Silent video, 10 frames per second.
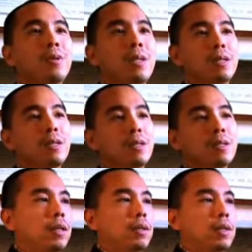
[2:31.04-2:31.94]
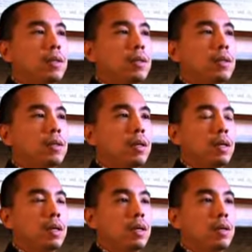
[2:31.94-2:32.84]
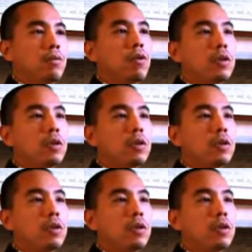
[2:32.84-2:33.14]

and of